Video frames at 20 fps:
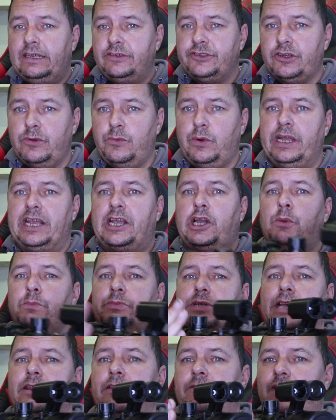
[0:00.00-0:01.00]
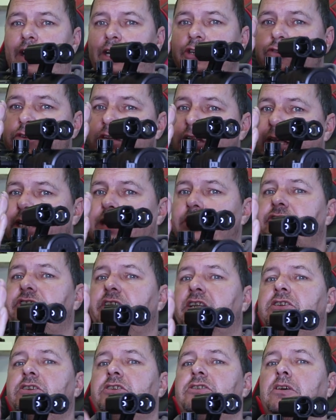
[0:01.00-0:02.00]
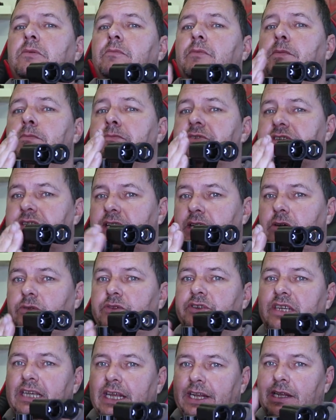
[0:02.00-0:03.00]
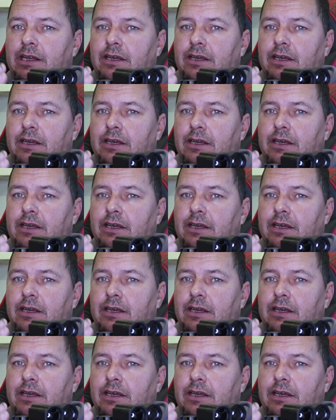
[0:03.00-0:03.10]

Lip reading: So when it comes out the factory, they can set it up themselves and get